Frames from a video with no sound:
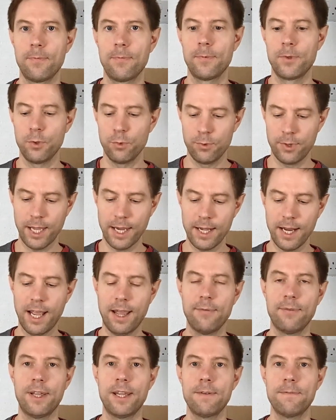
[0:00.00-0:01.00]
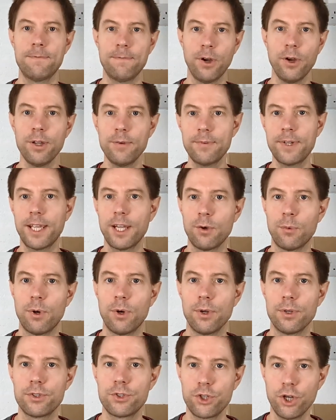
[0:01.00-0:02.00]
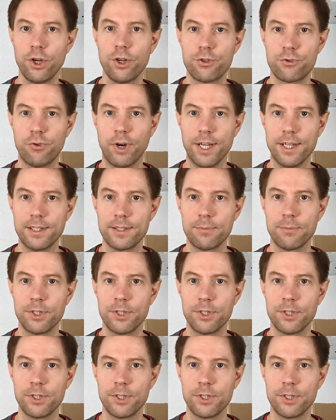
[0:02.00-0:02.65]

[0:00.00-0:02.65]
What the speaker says: you then have a 5 kilowatt charge rate,